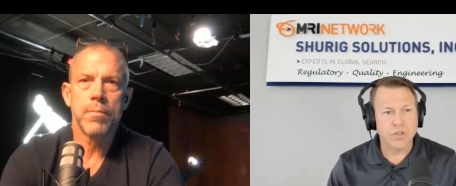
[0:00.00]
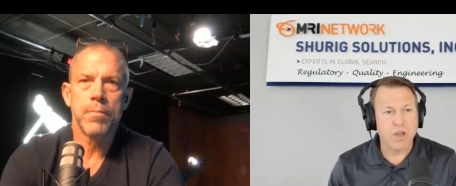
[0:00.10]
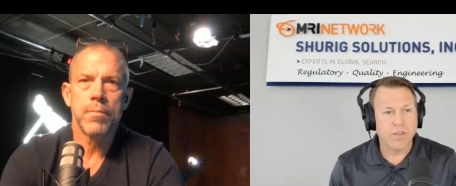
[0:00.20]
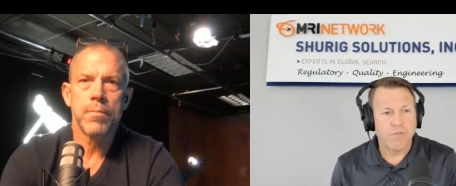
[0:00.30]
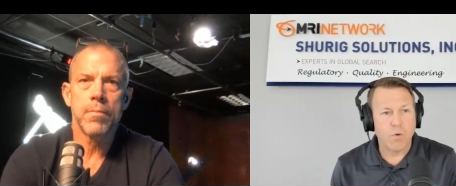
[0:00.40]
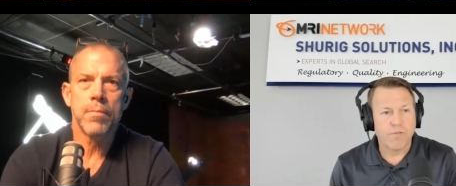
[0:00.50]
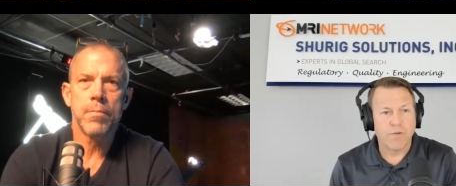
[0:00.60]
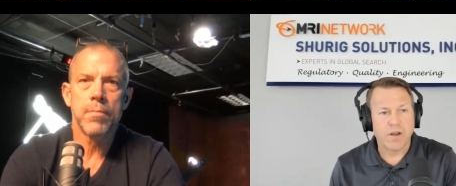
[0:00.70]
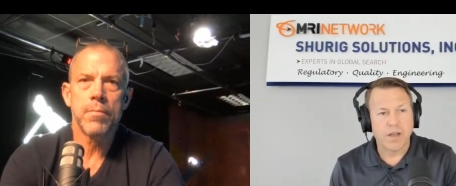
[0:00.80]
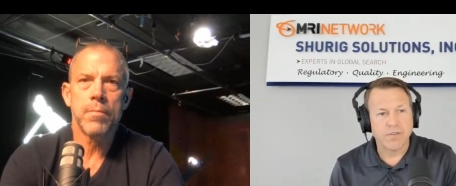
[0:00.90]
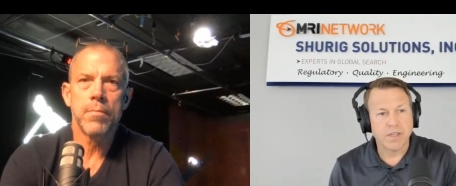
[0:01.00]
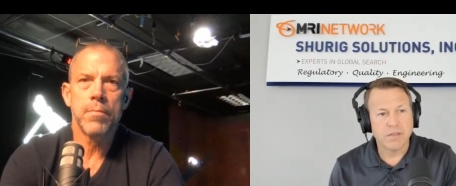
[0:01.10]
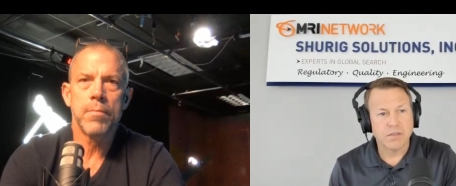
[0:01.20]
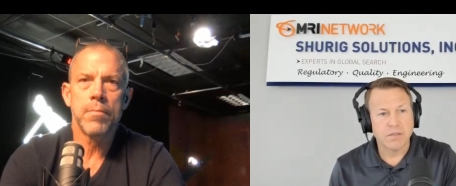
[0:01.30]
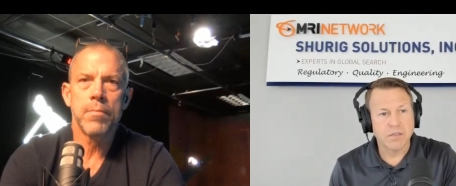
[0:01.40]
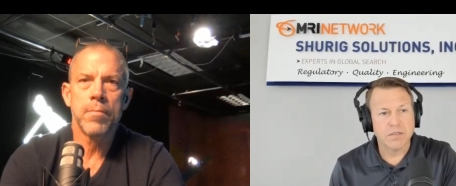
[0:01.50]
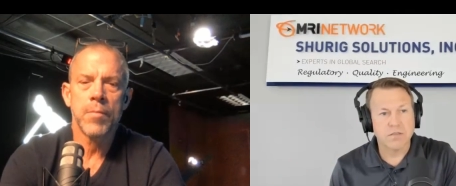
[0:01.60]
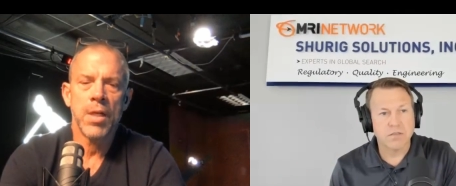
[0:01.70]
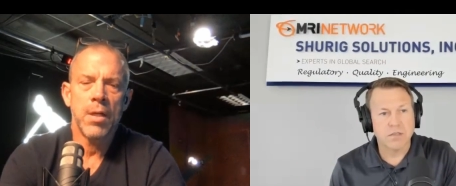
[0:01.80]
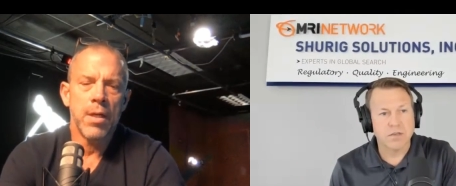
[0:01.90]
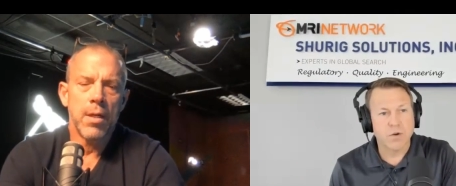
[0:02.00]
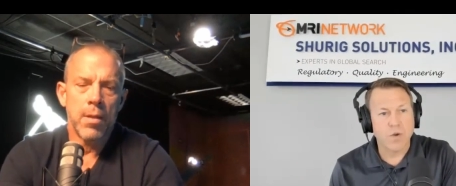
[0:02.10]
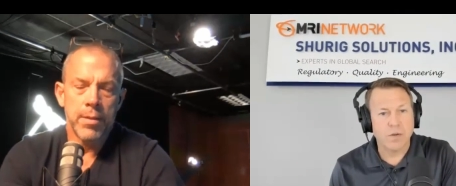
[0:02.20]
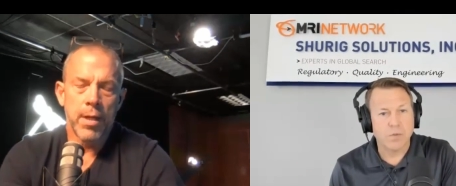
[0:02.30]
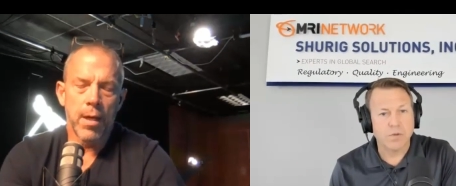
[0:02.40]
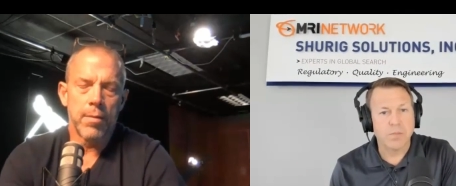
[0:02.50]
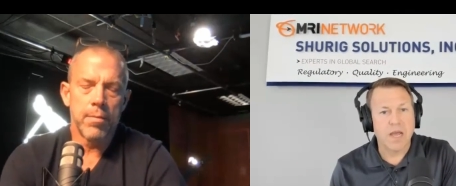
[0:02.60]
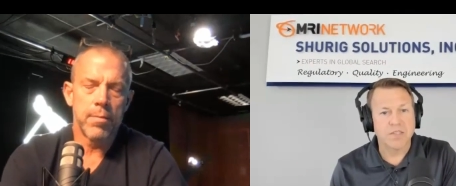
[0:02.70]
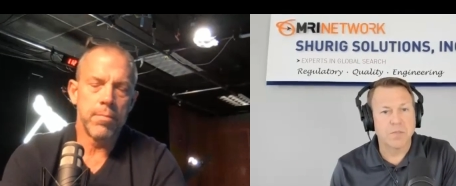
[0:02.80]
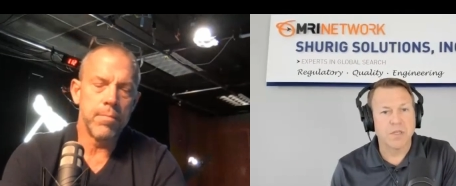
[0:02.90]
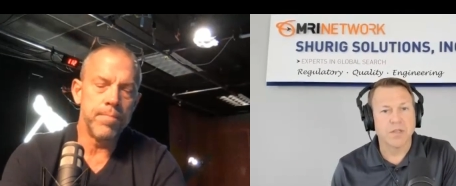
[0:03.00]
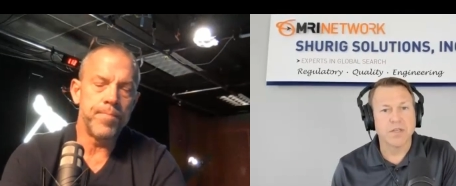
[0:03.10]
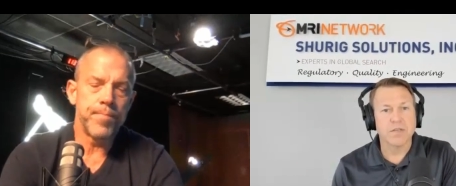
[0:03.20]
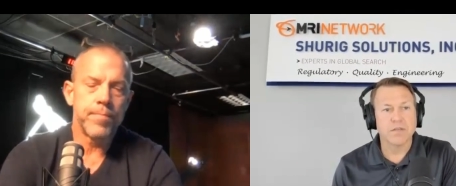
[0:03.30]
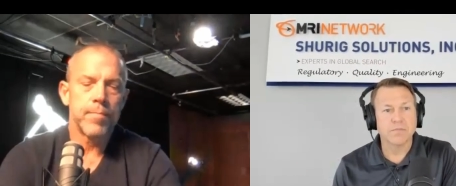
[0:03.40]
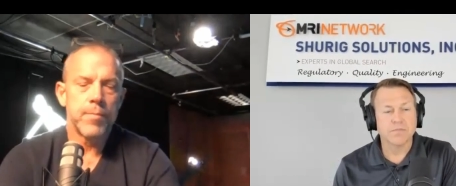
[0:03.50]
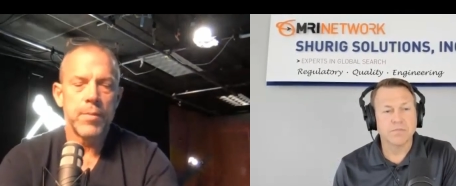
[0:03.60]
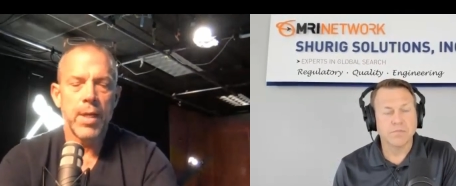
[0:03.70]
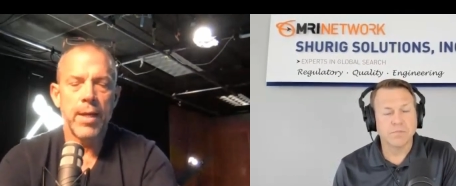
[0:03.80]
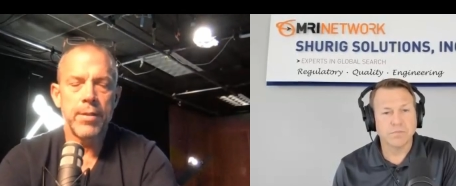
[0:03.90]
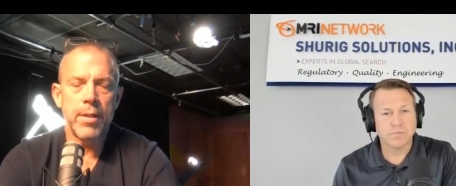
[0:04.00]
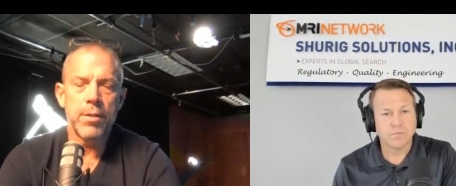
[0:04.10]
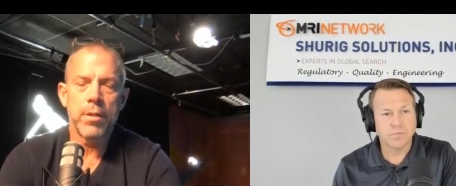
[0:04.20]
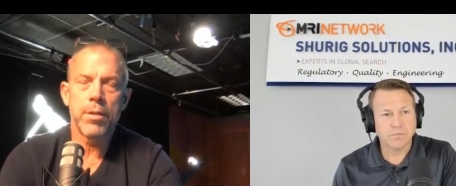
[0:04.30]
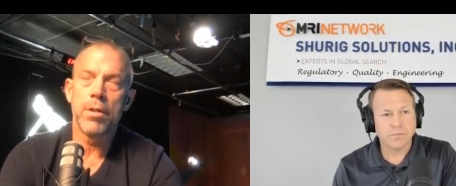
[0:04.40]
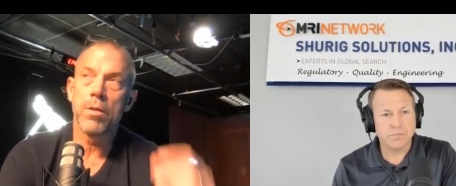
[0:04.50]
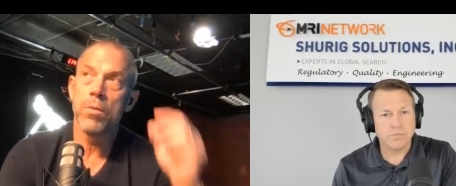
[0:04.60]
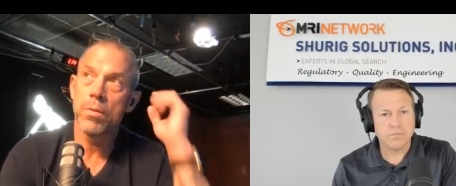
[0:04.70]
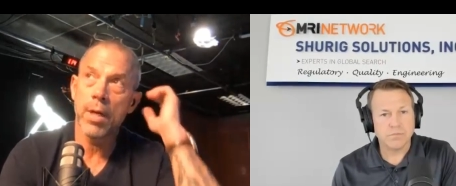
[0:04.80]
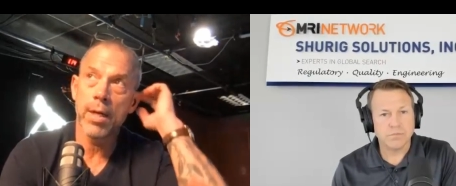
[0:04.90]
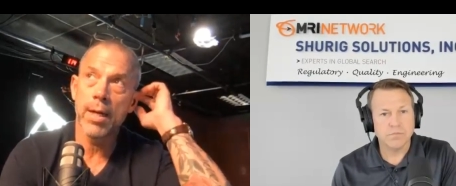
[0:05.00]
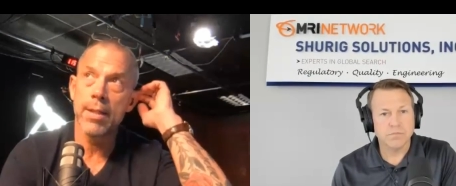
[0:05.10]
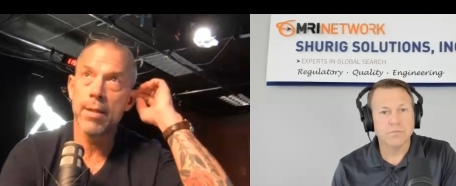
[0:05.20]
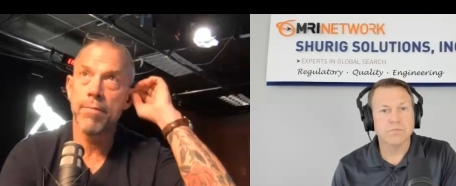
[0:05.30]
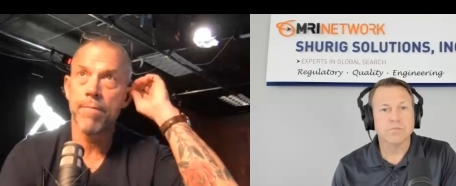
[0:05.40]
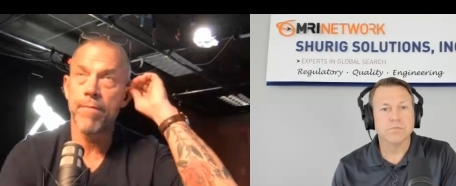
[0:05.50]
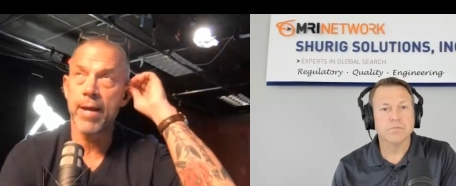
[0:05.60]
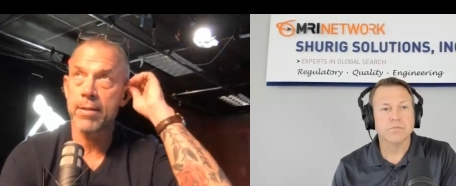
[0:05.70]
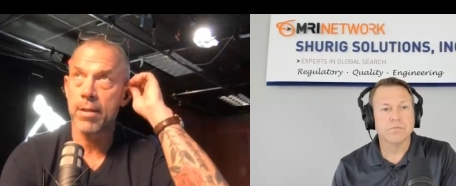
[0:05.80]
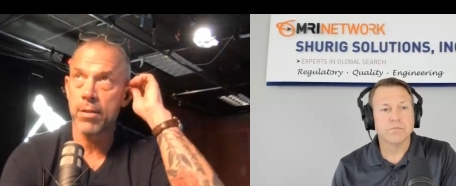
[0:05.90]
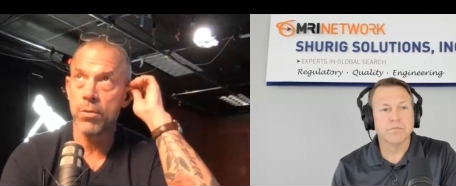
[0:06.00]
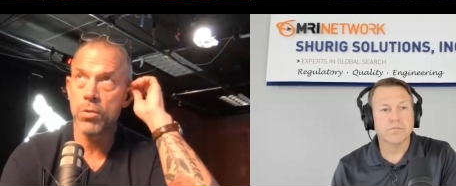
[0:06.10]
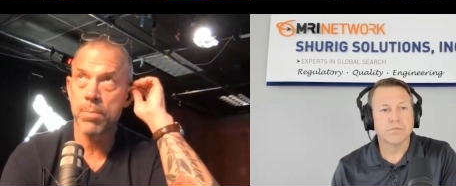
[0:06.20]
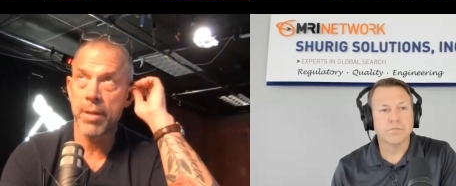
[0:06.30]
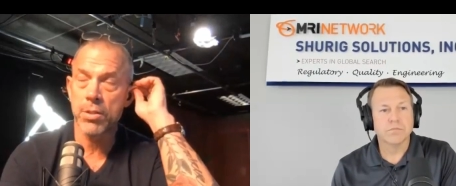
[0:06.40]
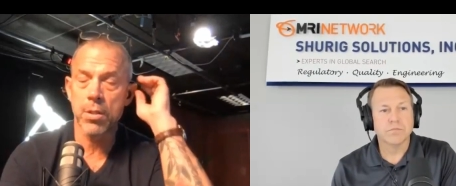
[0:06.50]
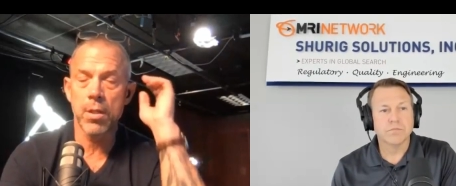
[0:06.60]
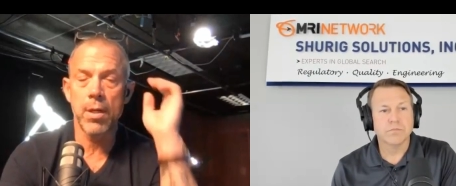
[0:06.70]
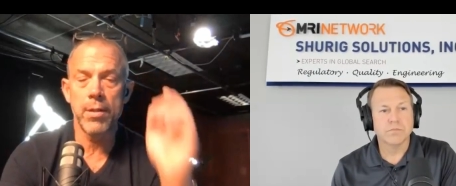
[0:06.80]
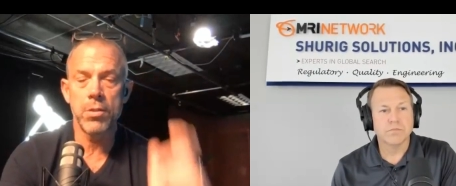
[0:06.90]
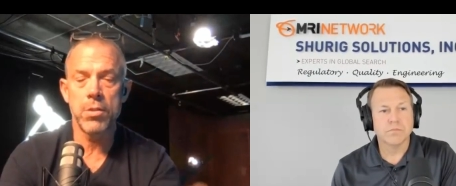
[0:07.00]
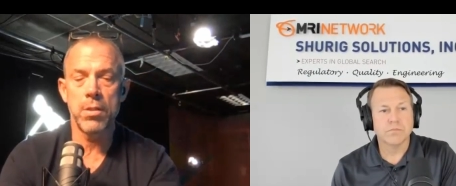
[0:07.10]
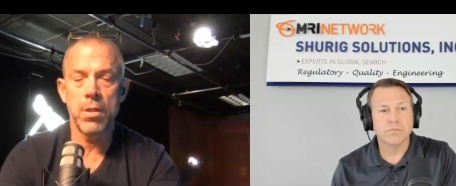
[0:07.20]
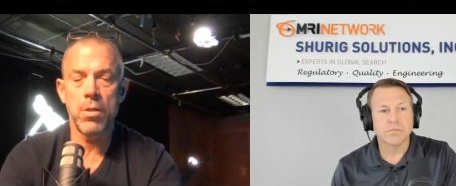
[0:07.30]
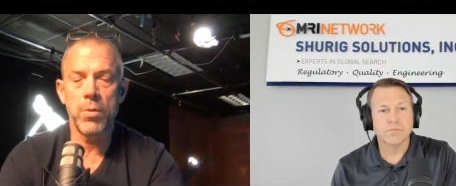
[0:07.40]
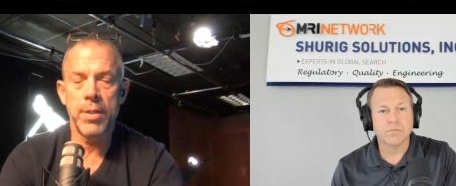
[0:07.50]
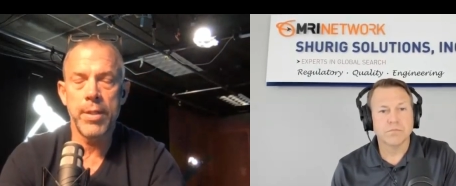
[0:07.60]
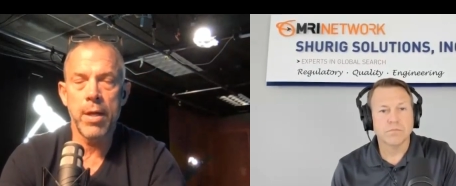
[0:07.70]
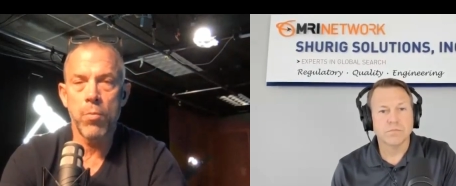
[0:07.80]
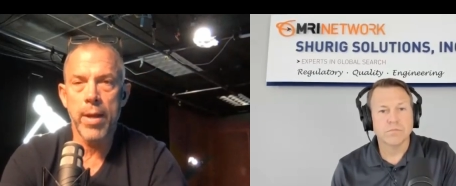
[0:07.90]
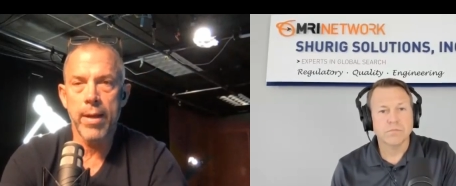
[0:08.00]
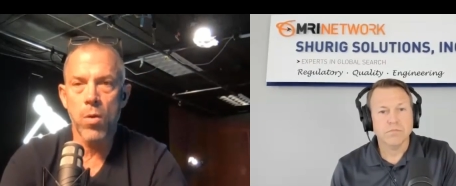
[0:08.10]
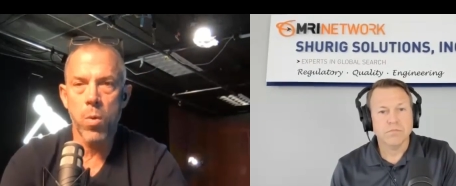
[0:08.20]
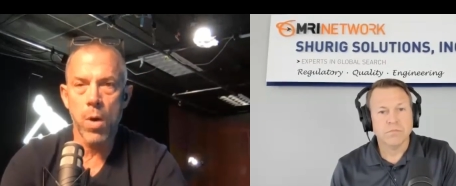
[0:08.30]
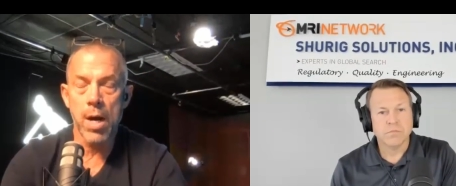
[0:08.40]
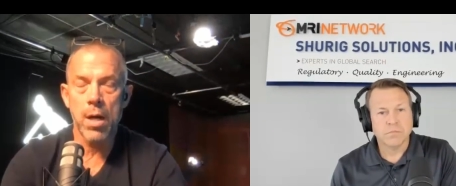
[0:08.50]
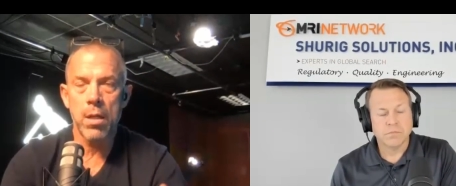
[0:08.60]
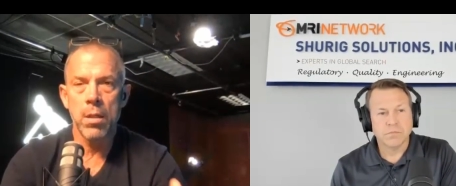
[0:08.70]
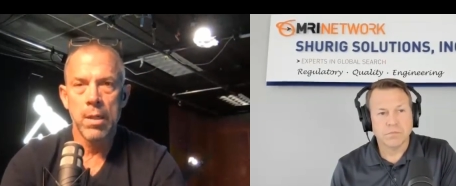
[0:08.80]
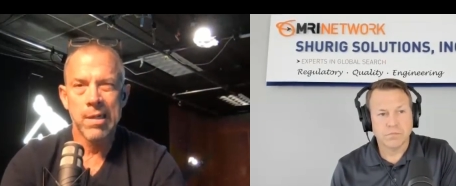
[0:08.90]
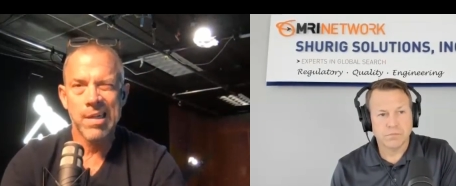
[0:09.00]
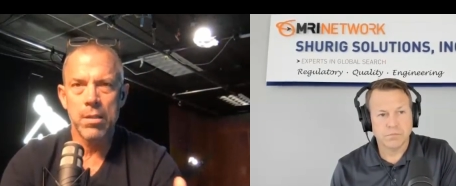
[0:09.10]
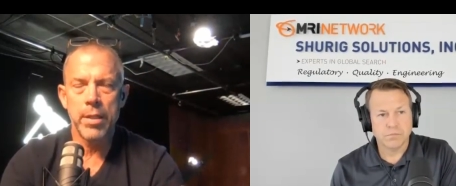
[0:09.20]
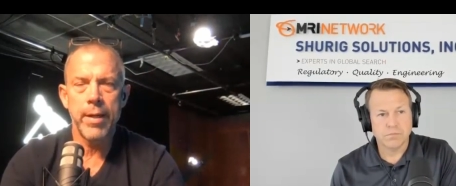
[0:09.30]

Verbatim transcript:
Speaker 1: on the forefront of it it's it's incredible possibilities.
Speaker 2: Yeah, and, and look, you know, I, I love the fact that you specialize, you know, in that reg qual clin